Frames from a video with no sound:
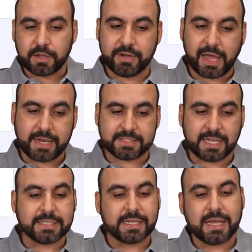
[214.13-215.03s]
United
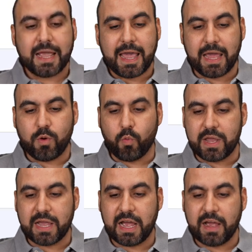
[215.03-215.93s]
States, and
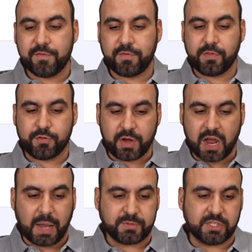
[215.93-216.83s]
we have three
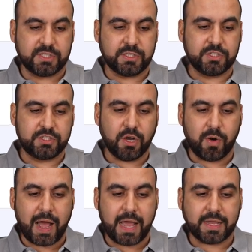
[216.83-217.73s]
options.
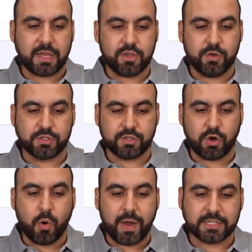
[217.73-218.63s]
So I can use
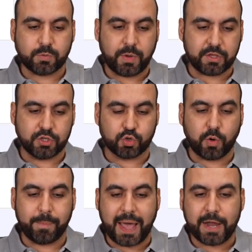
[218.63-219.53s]
O S with
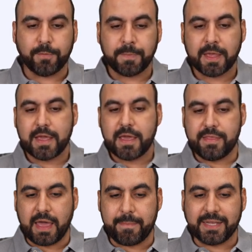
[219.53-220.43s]
control panel.
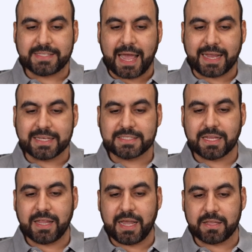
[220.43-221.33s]
That means I can
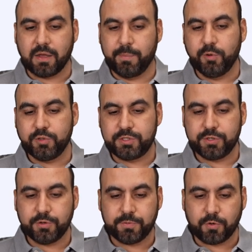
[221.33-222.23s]
select
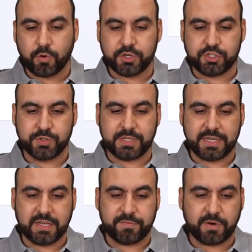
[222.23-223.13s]
Ubuntu or choose a
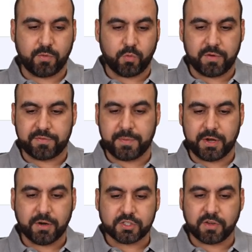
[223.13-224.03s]
different one from
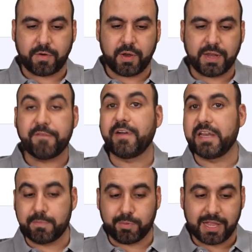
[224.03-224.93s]
here. So if I, if I
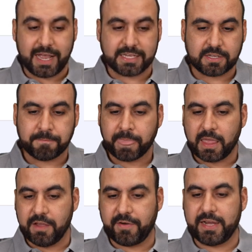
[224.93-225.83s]
need Plesk,
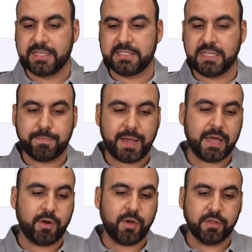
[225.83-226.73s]
if I need
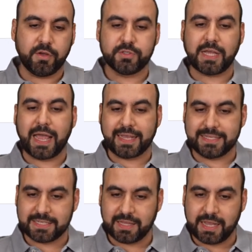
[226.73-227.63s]
cPanel and those, I
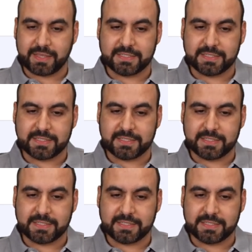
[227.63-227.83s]
can select.